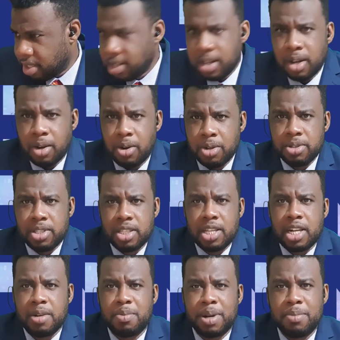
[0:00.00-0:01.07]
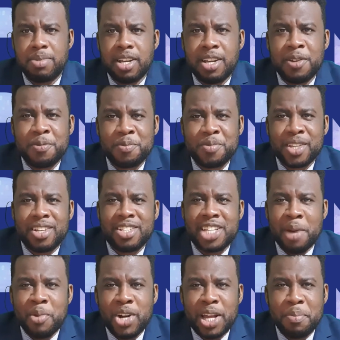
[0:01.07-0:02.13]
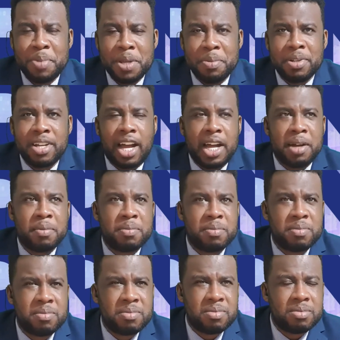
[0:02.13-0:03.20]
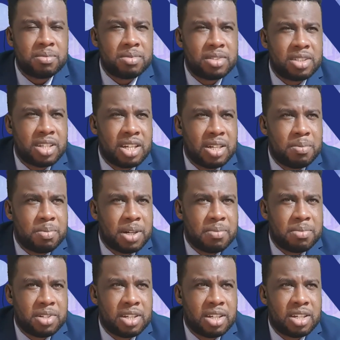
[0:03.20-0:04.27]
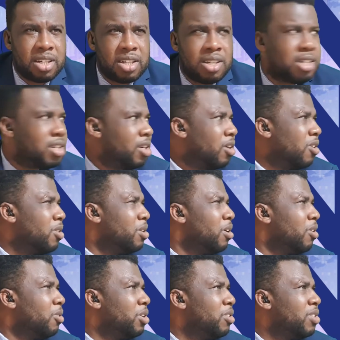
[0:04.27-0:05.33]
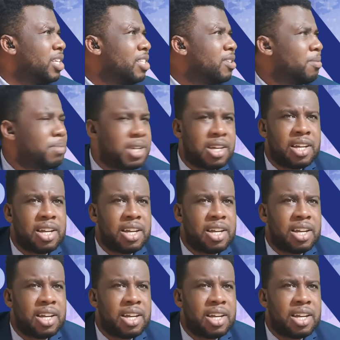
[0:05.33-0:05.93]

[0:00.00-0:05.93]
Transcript: Oh, use the teleprompter. Sorry about that, people. Teleprompter. Only use that something here.